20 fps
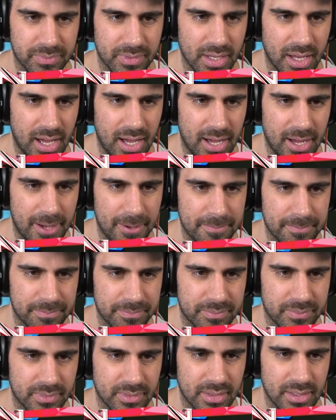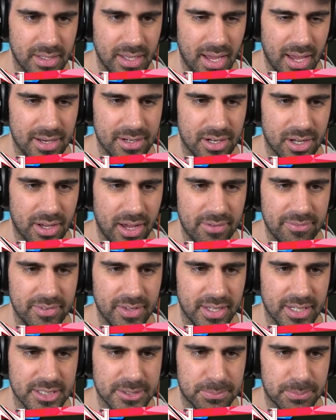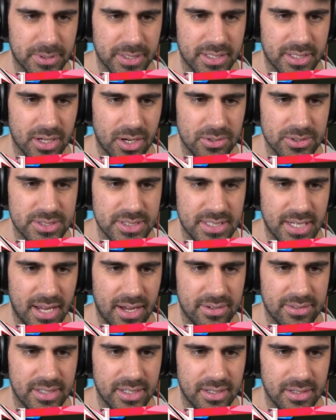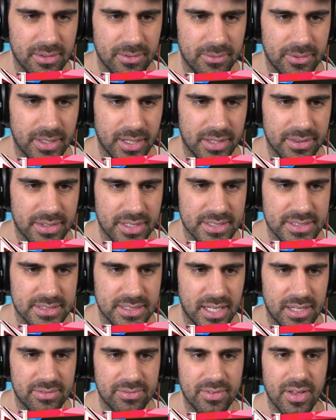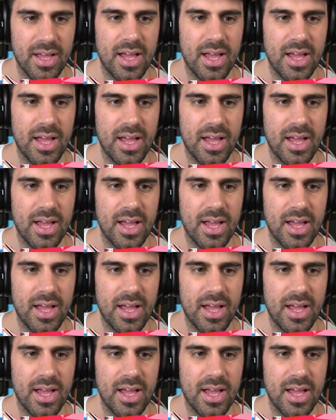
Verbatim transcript: Um, yeah, I know. I feel like it's pretty cozy down here. We got this stuff.